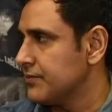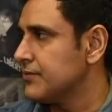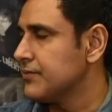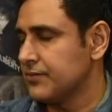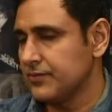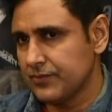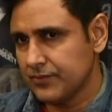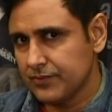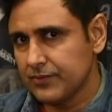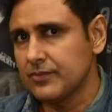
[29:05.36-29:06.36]

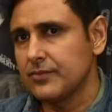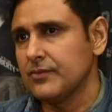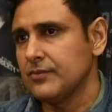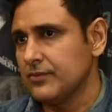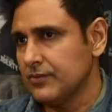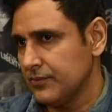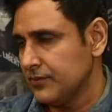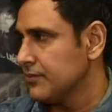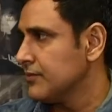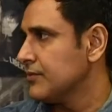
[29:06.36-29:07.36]

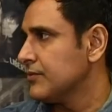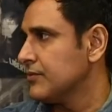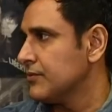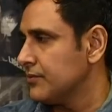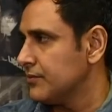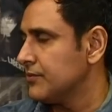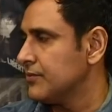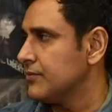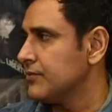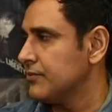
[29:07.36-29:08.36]

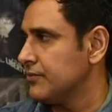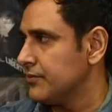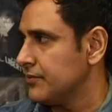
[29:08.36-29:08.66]
This person isn't speaking.